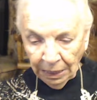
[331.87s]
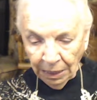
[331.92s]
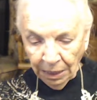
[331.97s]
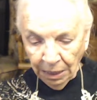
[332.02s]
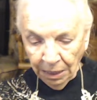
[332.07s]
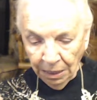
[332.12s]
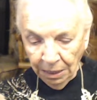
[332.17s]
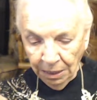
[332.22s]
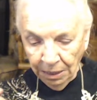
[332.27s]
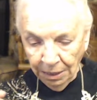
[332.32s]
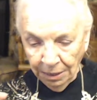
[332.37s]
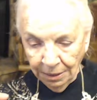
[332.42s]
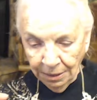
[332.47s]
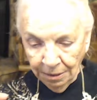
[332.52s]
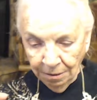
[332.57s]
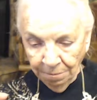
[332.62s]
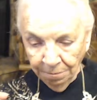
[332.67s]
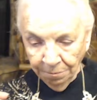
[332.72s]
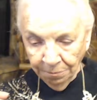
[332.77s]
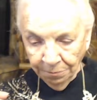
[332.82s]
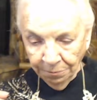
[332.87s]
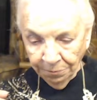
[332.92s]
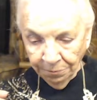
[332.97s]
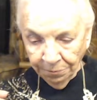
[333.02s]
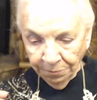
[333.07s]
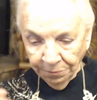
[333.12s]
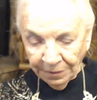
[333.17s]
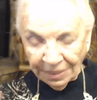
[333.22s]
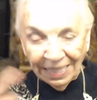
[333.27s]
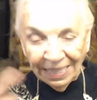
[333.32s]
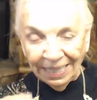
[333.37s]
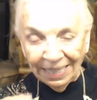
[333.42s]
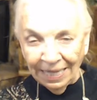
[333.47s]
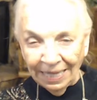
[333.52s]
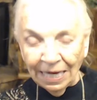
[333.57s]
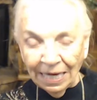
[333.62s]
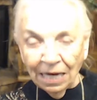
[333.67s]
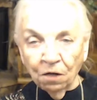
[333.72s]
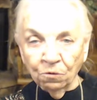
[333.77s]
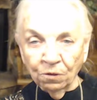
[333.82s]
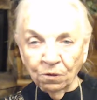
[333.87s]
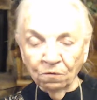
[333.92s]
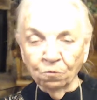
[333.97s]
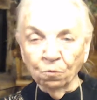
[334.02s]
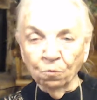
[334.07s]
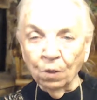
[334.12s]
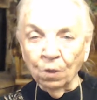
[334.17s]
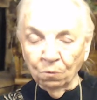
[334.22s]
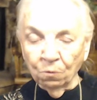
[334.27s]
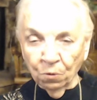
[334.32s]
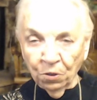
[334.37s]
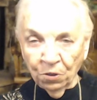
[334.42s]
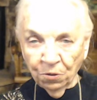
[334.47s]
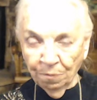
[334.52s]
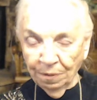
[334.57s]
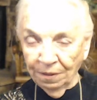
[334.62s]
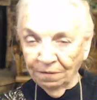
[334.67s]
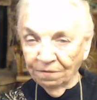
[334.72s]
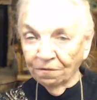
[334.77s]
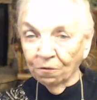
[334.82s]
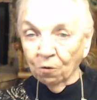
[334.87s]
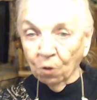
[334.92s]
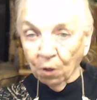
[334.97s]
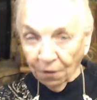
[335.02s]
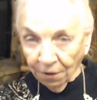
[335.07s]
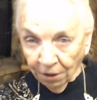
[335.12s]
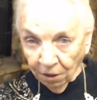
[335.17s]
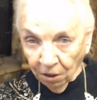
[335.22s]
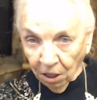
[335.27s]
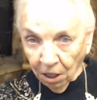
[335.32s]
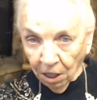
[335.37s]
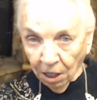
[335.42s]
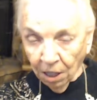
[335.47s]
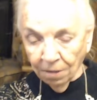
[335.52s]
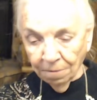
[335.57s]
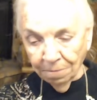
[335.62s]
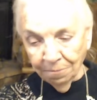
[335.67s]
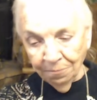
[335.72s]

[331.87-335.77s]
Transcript: uh, getting out of what was before the law